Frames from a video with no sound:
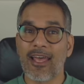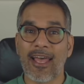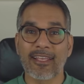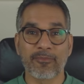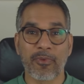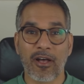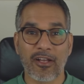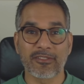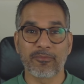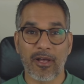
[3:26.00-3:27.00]
has
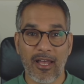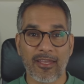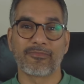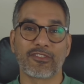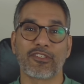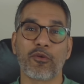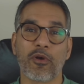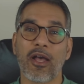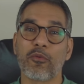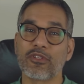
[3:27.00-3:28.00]
passed by. So
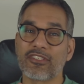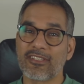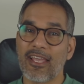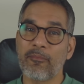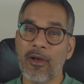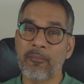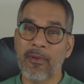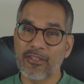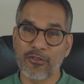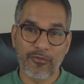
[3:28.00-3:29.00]
I will set my
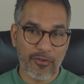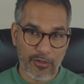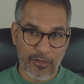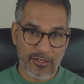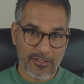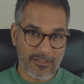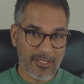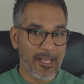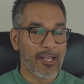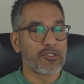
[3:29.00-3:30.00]
manual focus
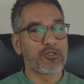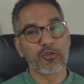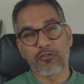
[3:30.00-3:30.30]
to